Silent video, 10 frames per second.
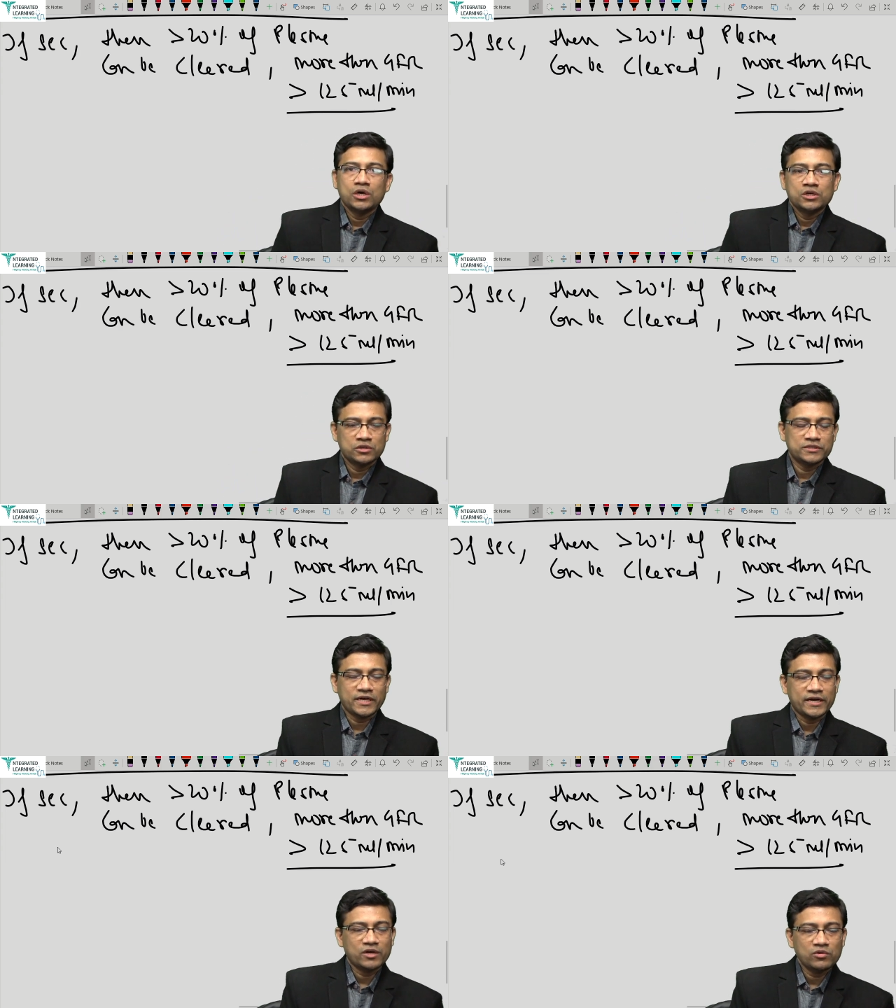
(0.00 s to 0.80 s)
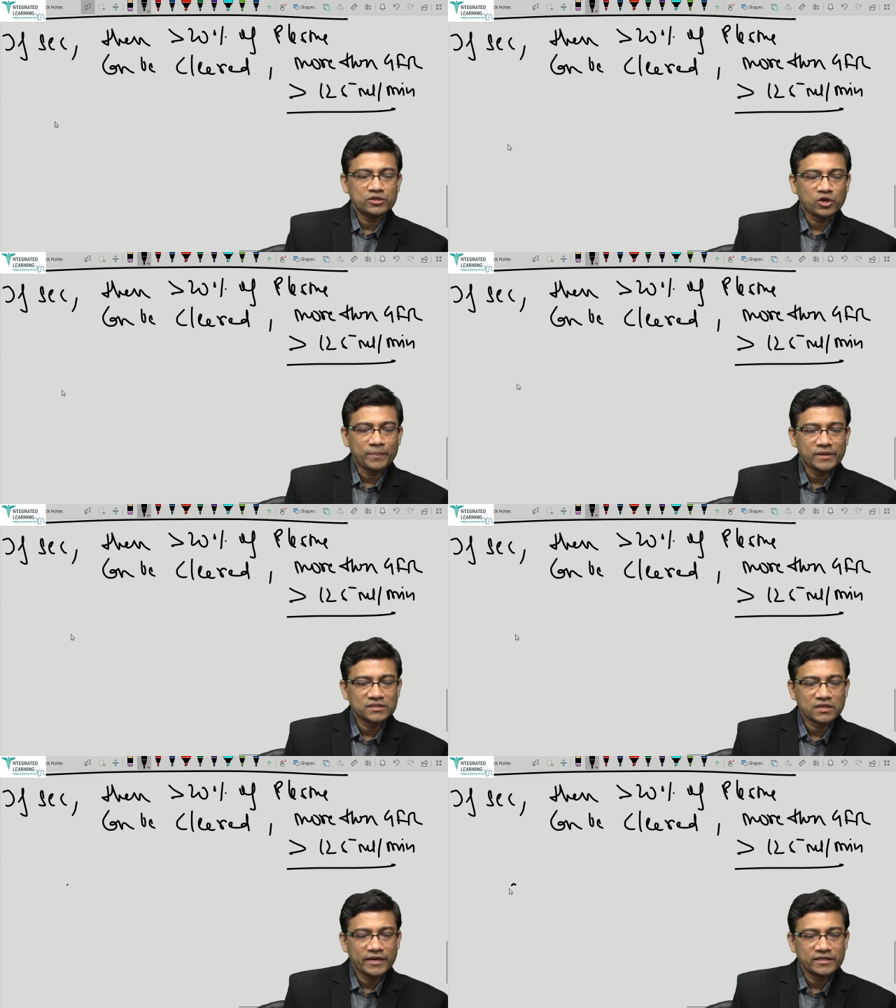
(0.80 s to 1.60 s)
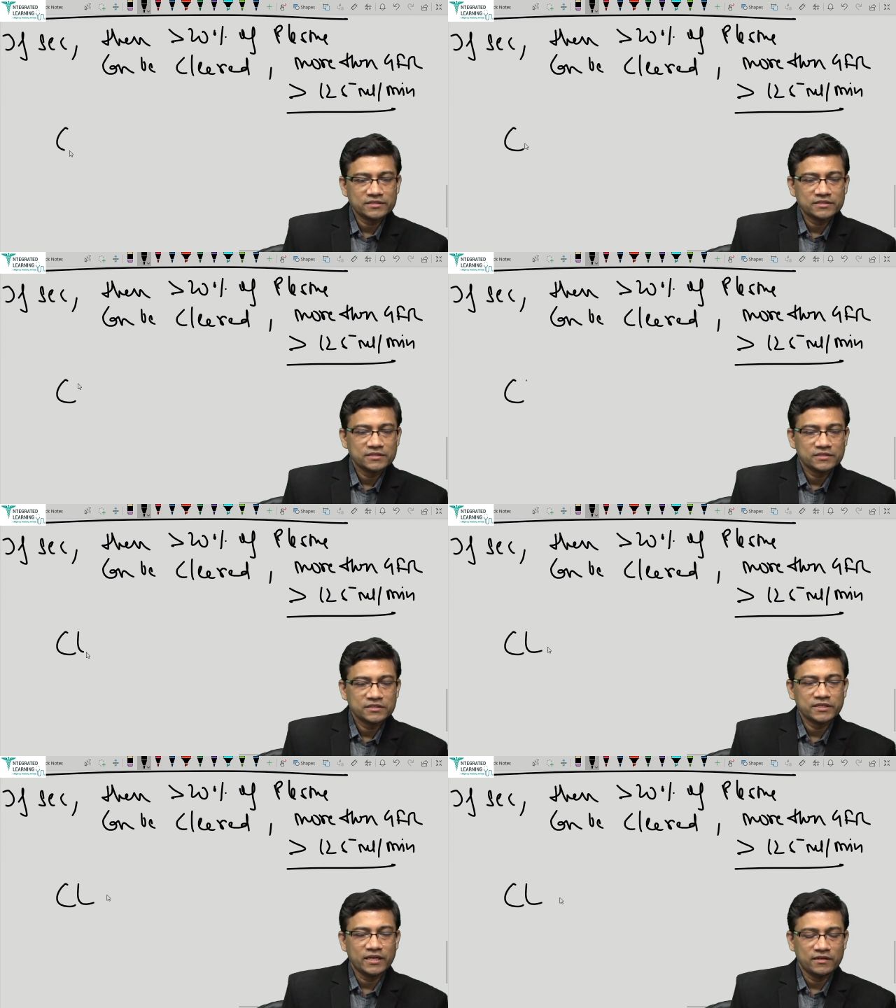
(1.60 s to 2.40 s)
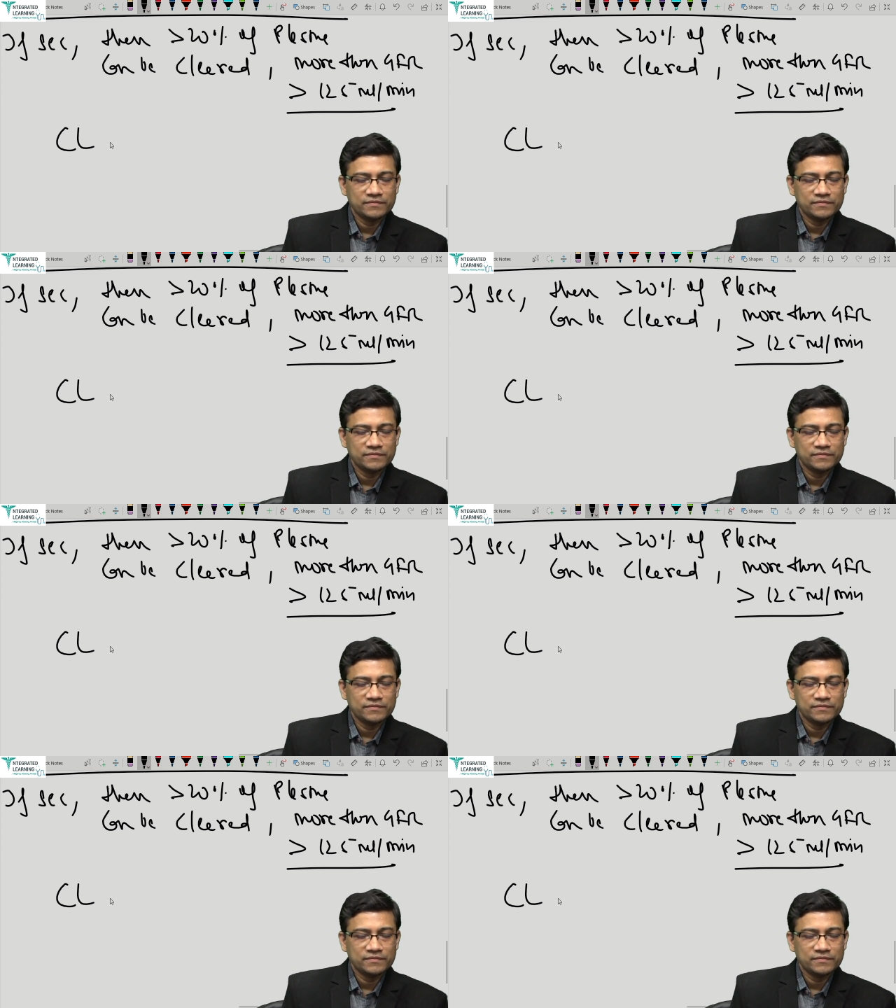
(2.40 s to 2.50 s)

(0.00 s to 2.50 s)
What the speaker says: so start now. The topic is clearance CL.